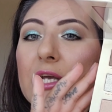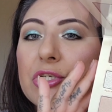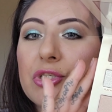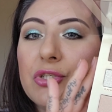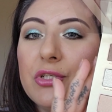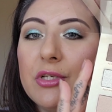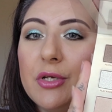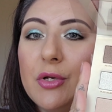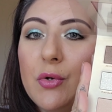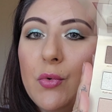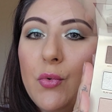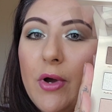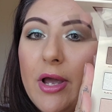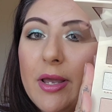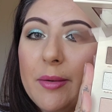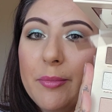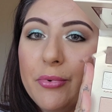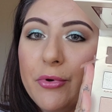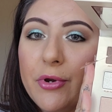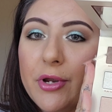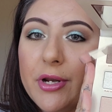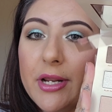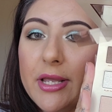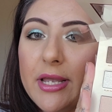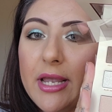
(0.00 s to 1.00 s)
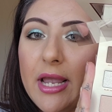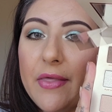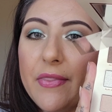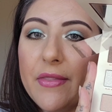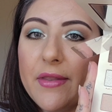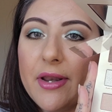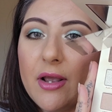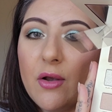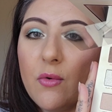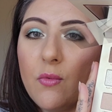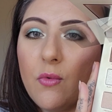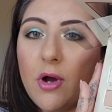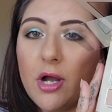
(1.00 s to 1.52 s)
actually quite pretty. And
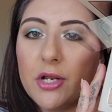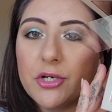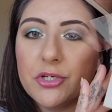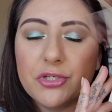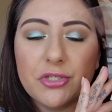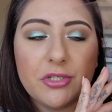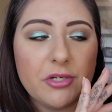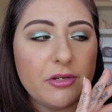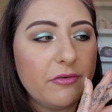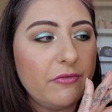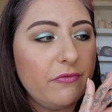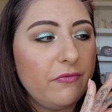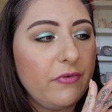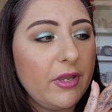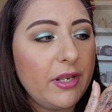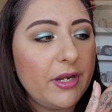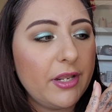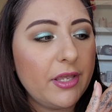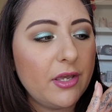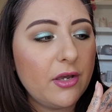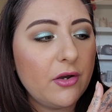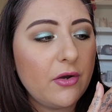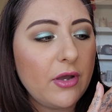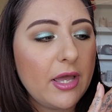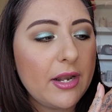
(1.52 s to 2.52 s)
then I watched a video.